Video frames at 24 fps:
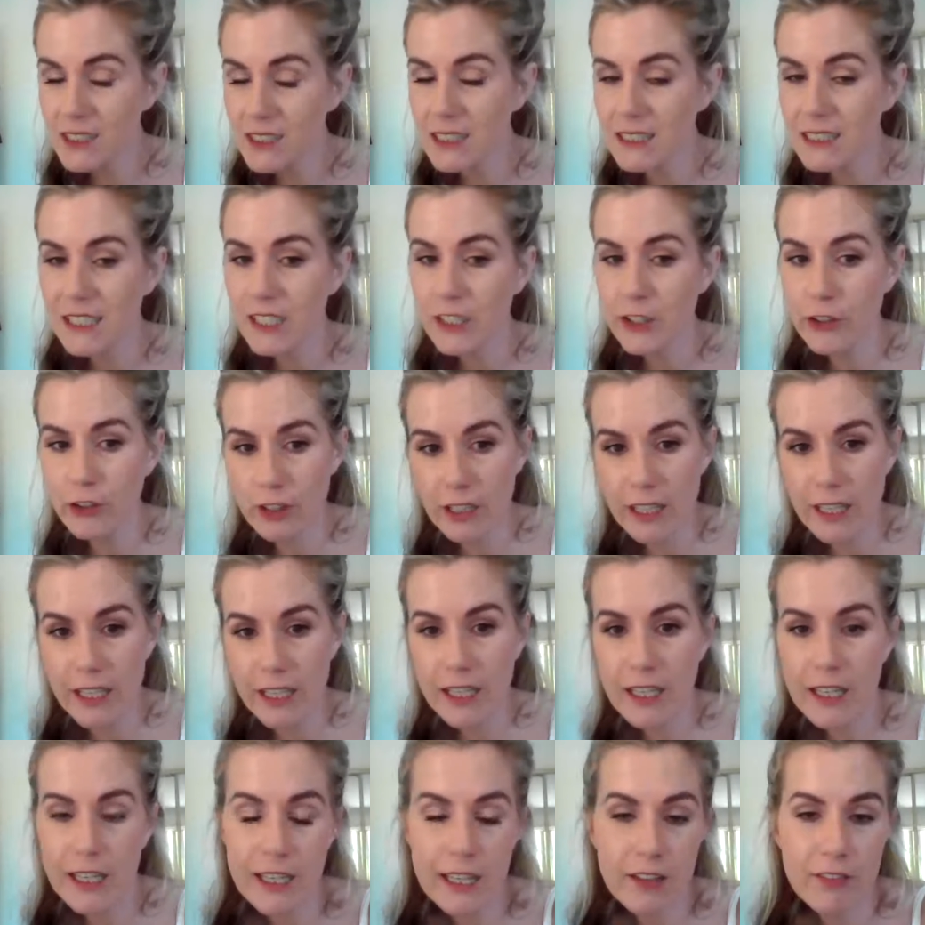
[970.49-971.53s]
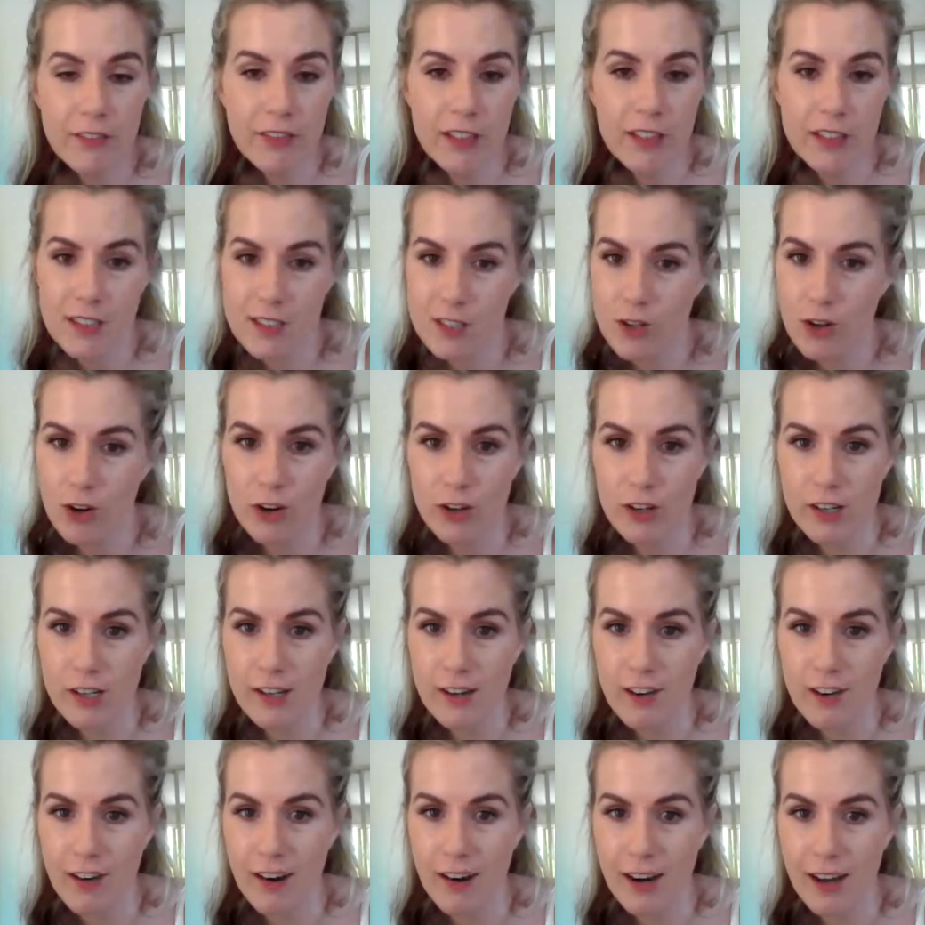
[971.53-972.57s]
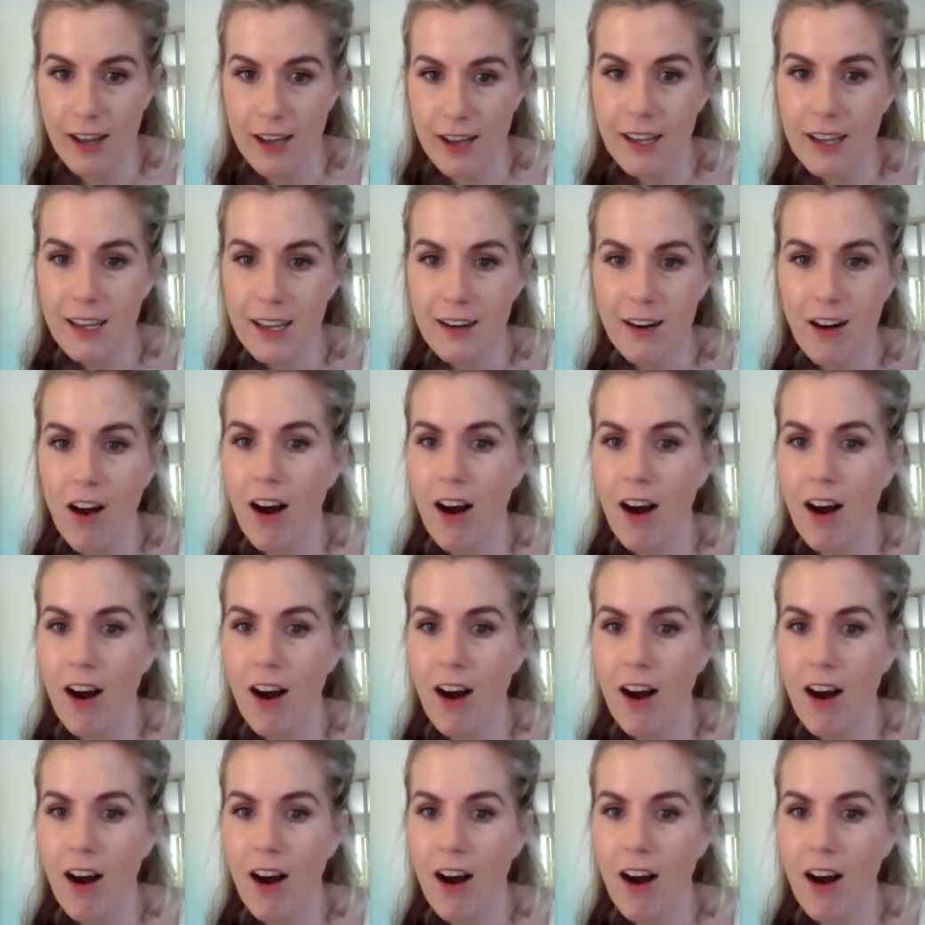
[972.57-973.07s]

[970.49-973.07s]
Literally, if it's not on at night,